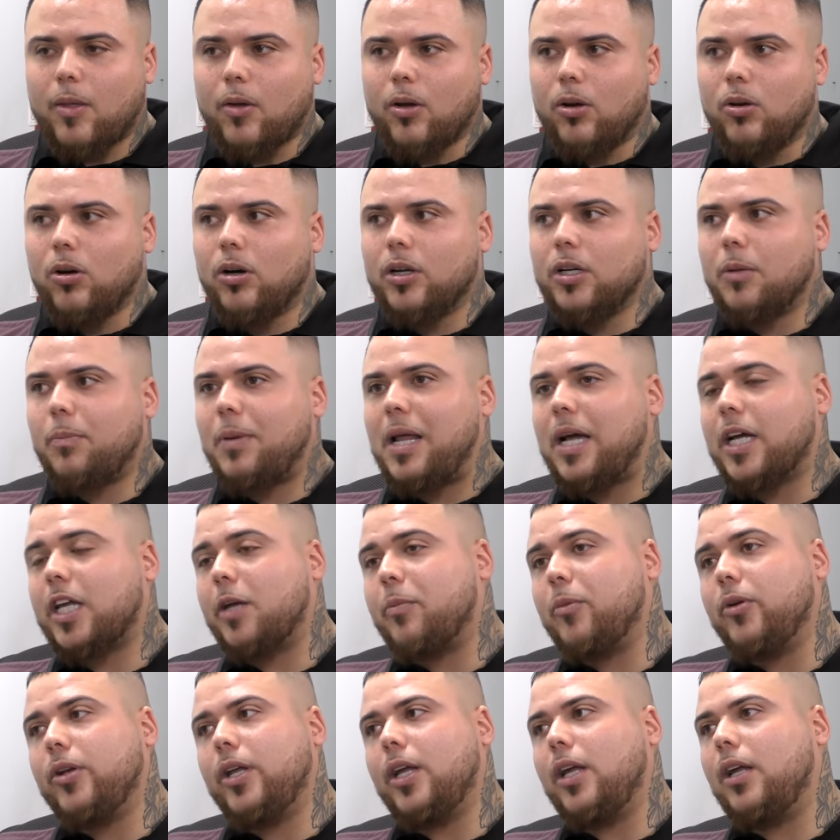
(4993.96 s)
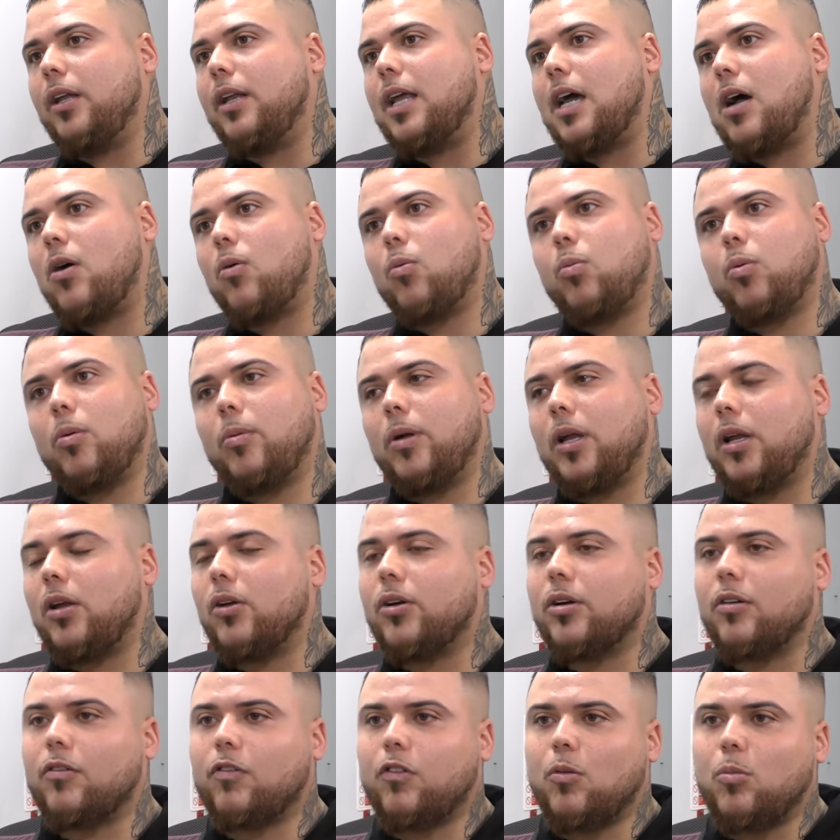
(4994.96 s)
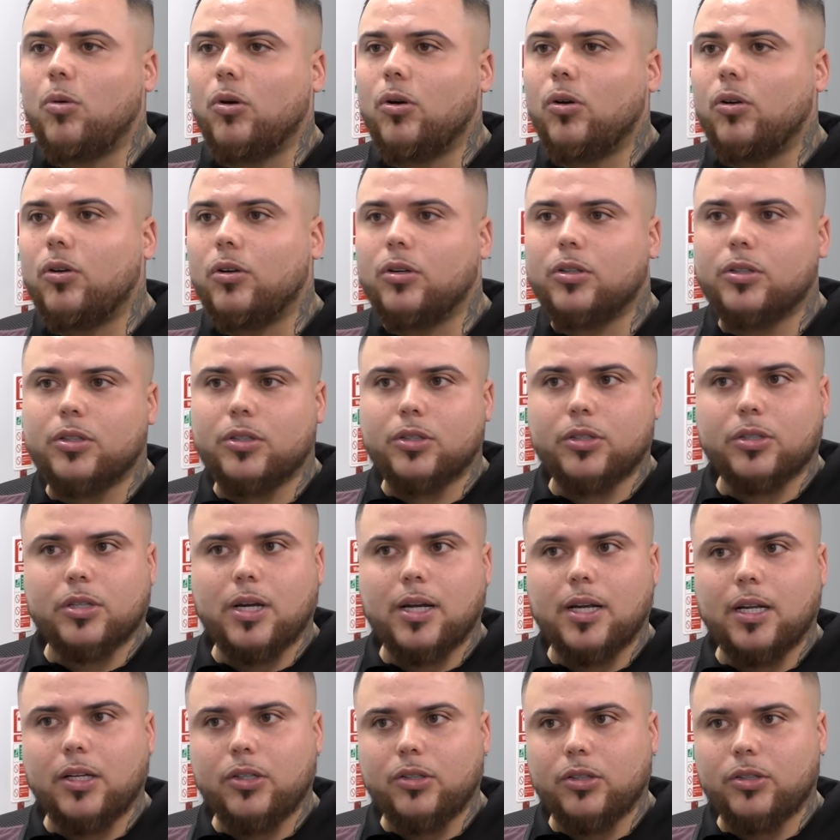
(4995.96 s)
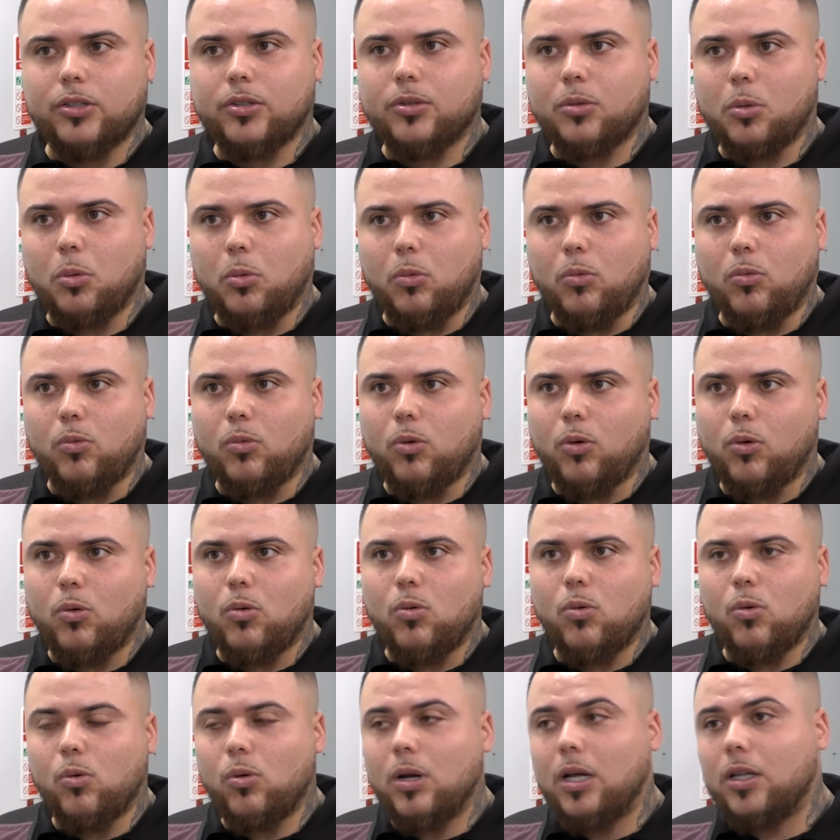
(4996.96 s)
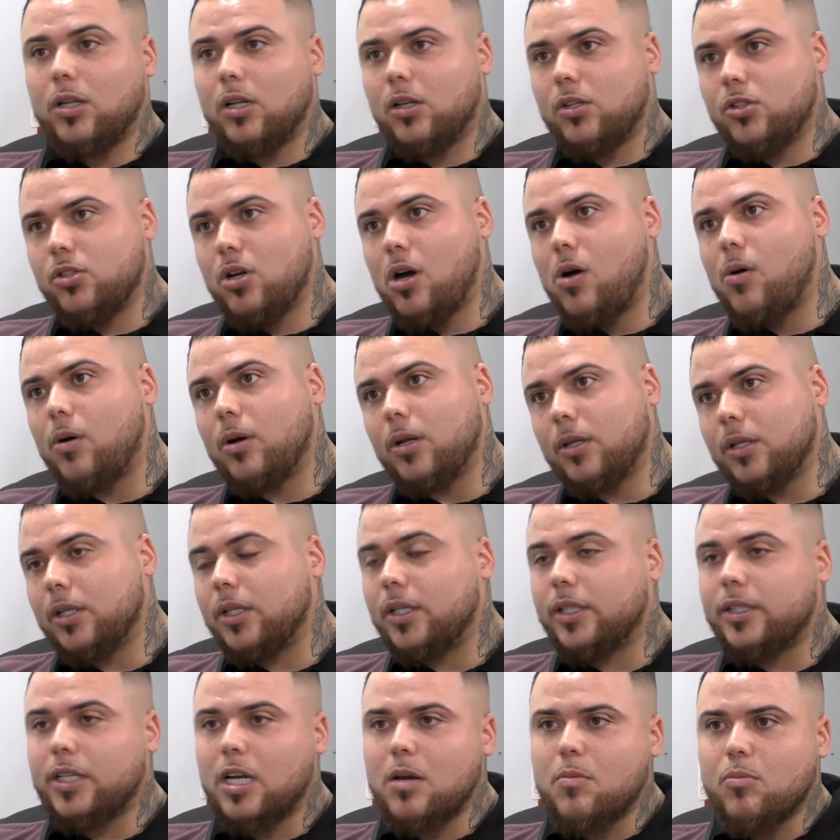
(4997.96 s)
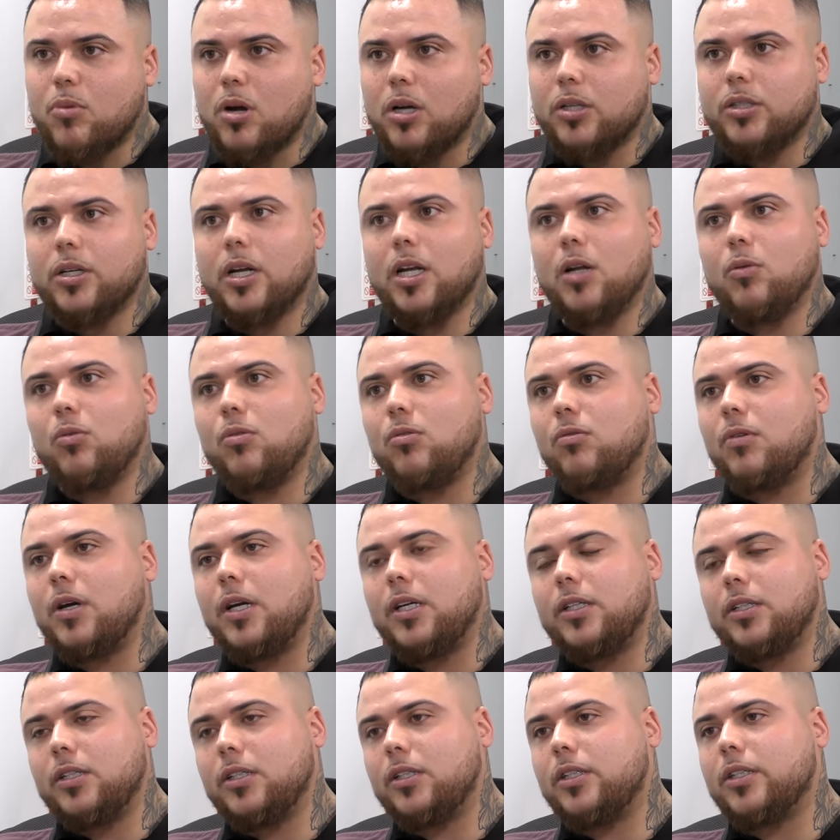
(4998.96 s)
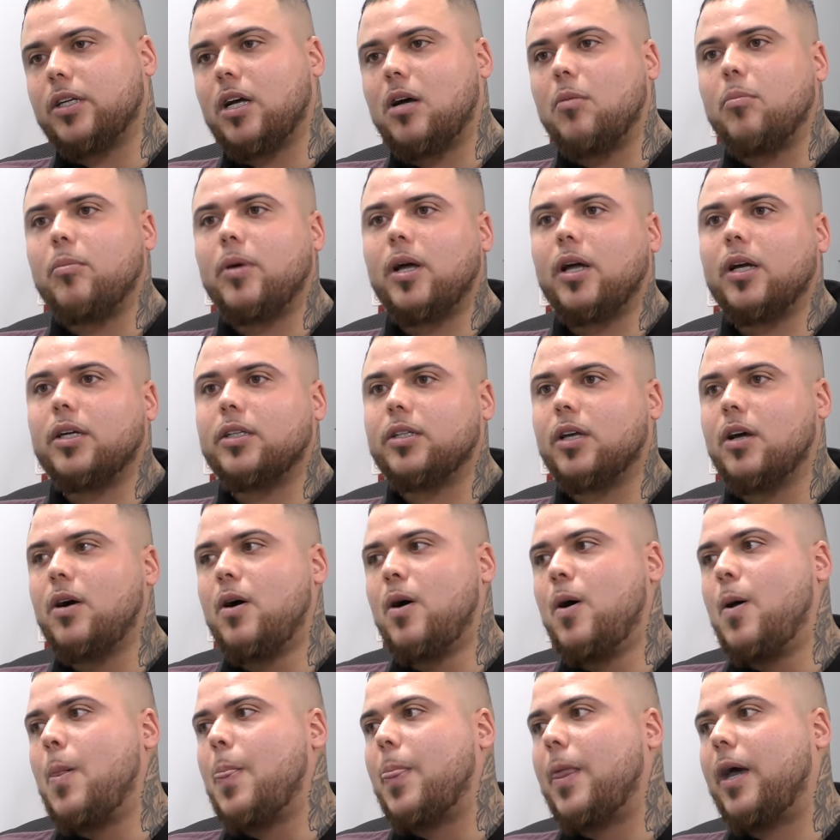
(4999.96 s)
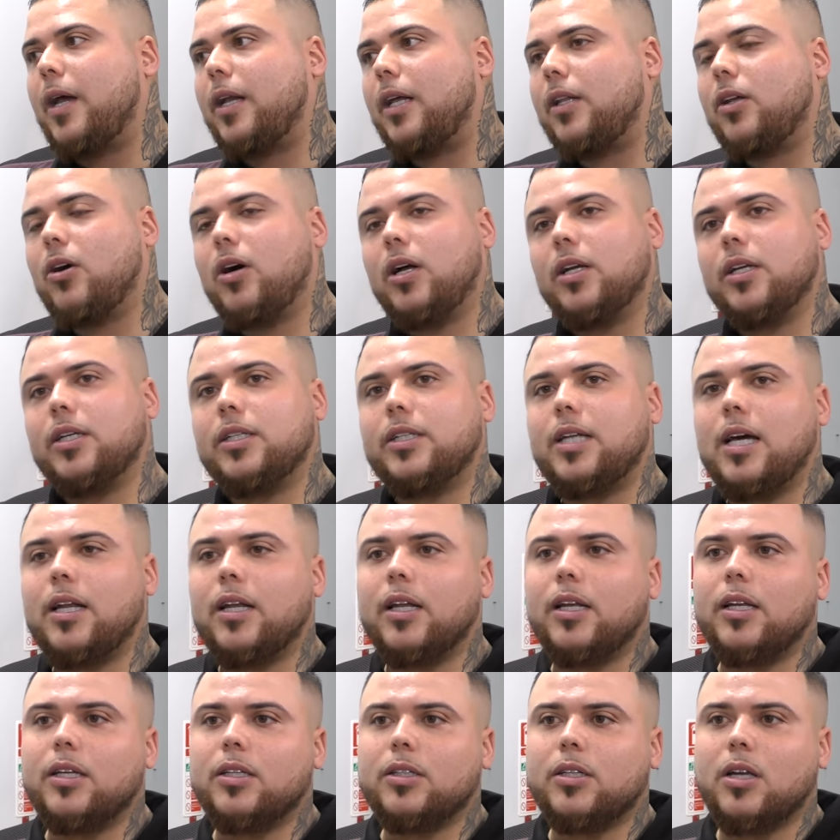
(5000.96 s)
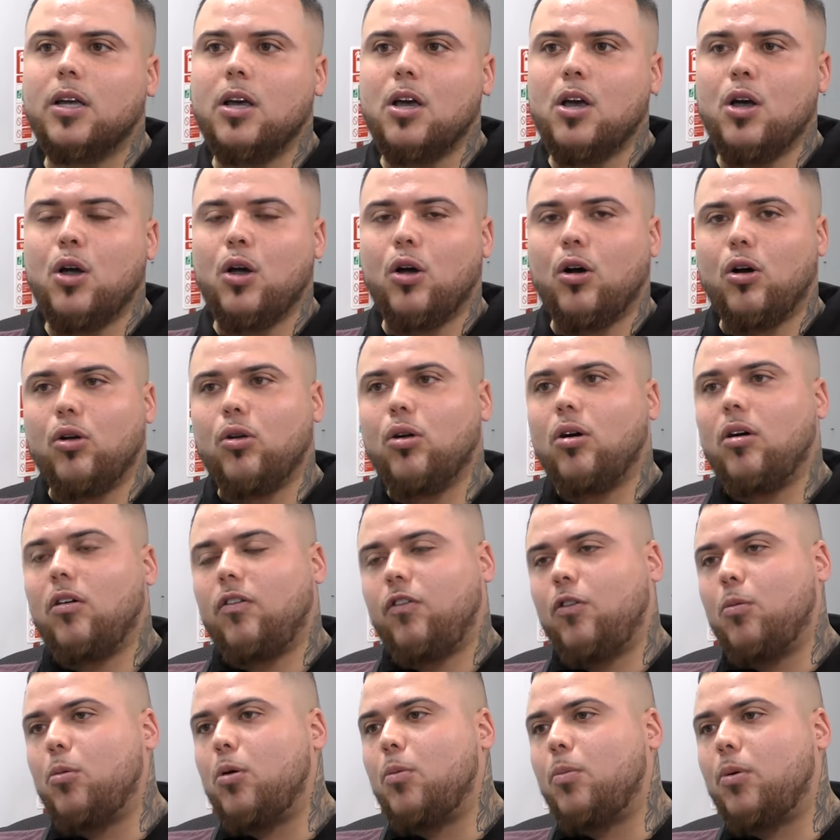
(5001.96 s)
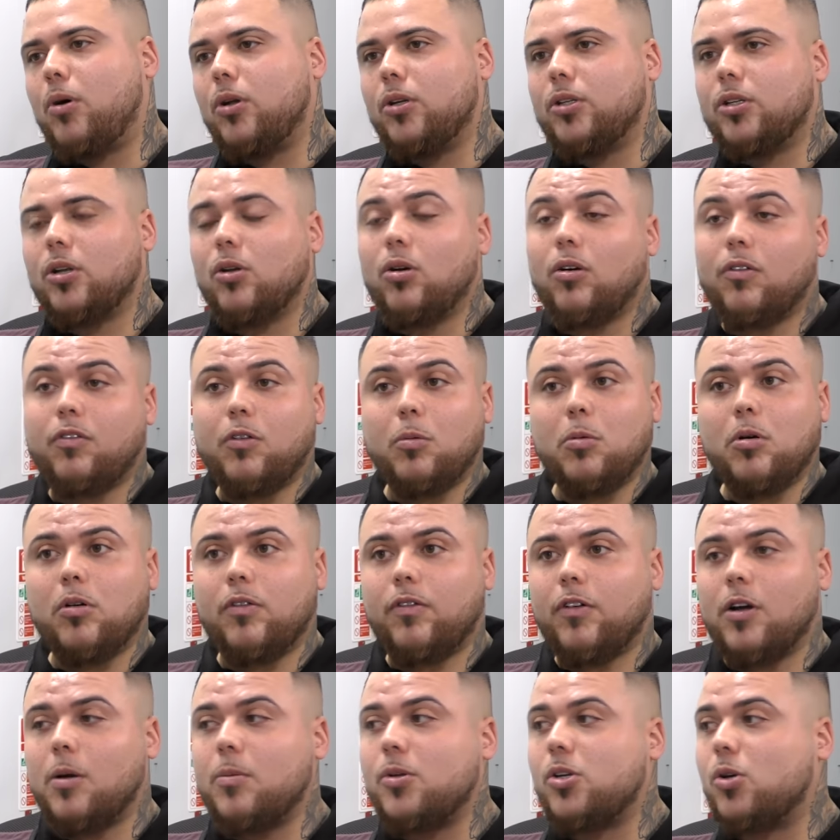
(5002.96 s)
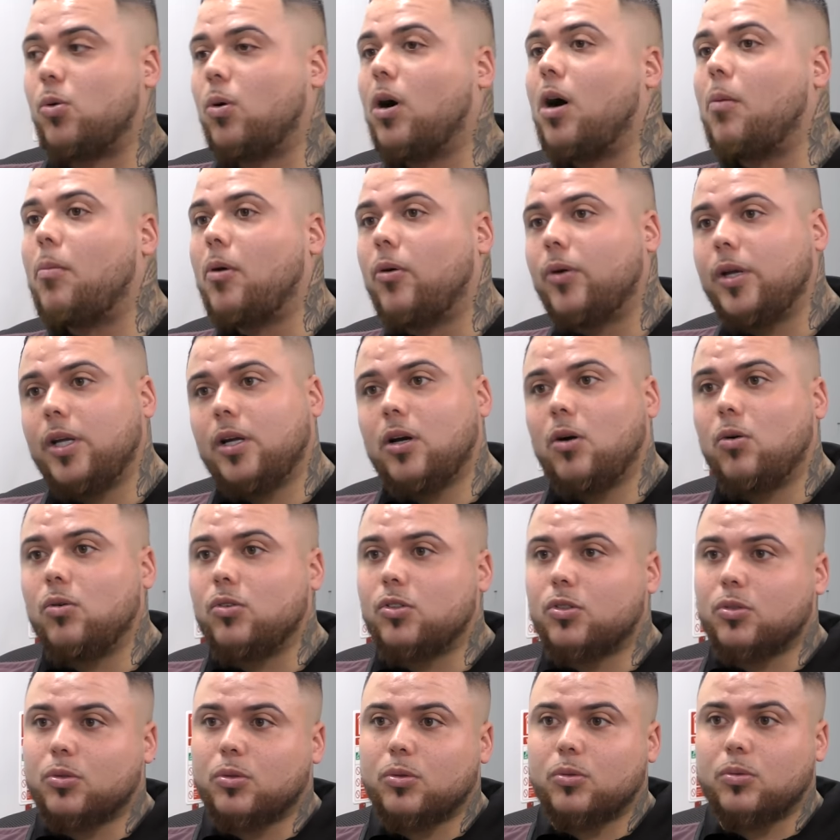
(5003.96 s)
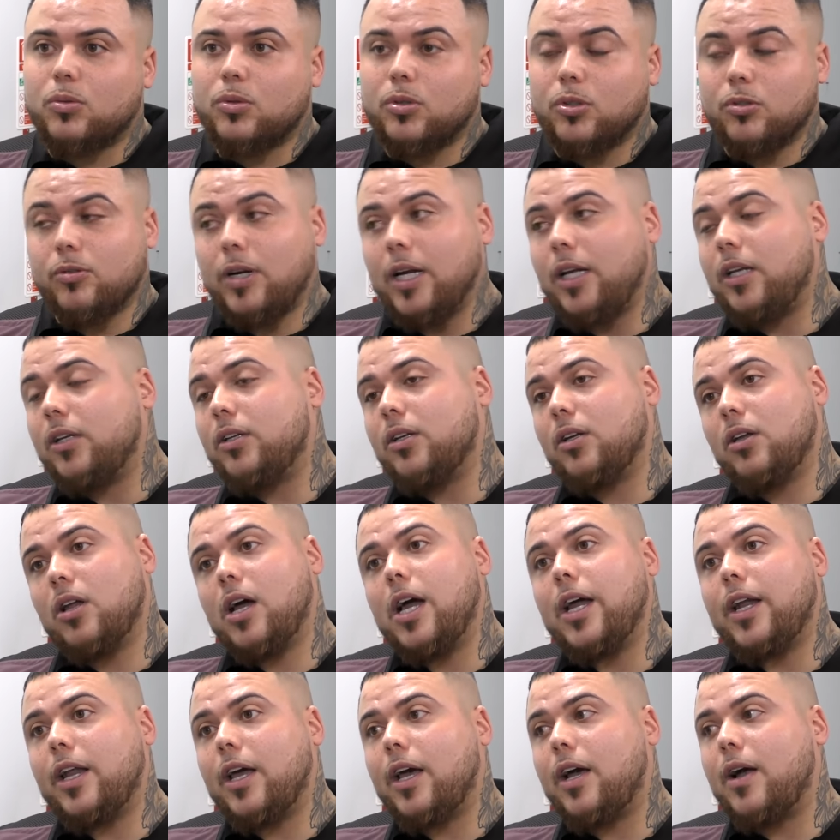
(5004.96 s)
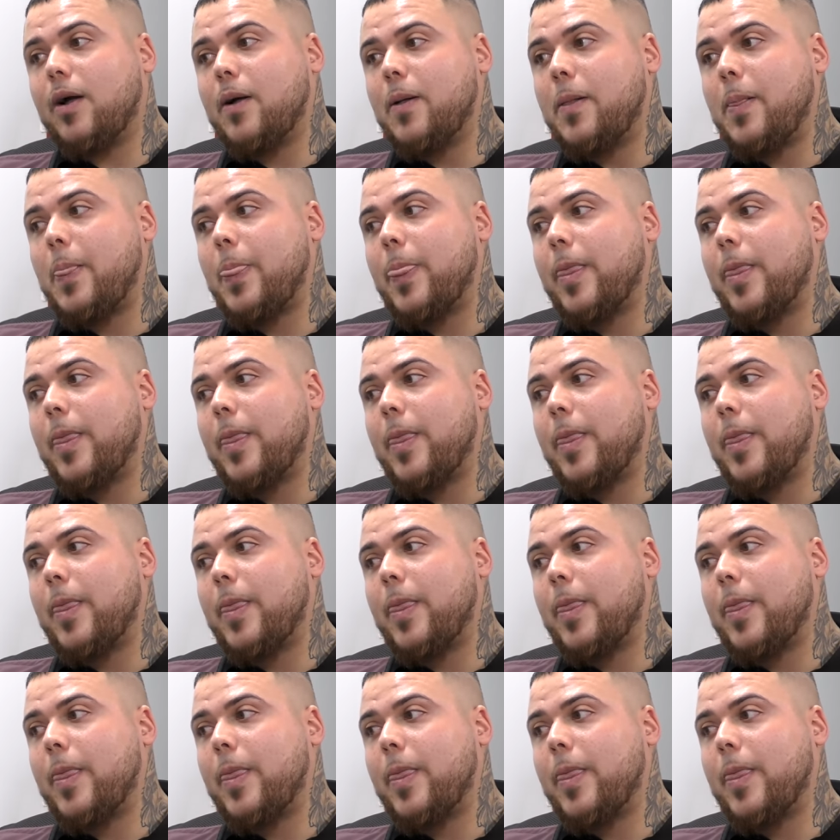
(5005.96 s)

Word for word: a lot of the black community now probably look at football hooligans just like they're just all, all, all under tarring under the same brush, like they're all racist scumbags, and they don't understand that there's a lot of football bods, a lot of football fans who are multicultural, who ain't like that,